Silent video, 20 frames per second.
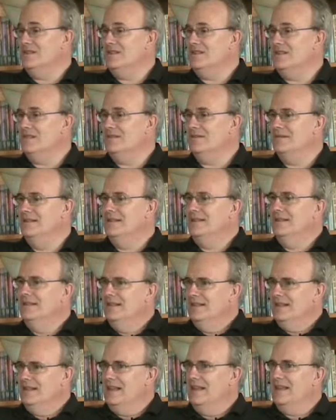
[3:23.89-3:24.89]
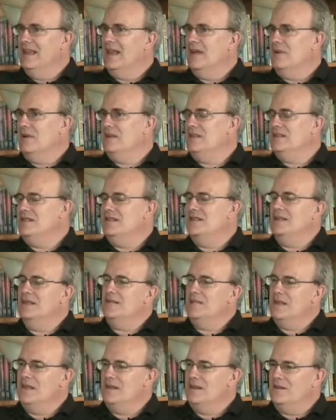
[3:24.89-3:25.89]
So in that way, she
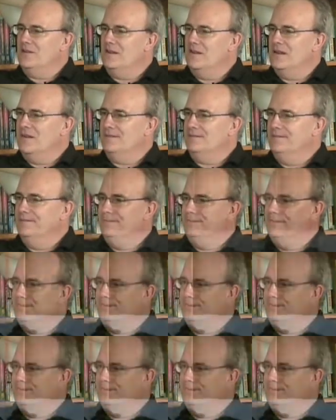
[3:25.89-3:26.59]
taught me how to write.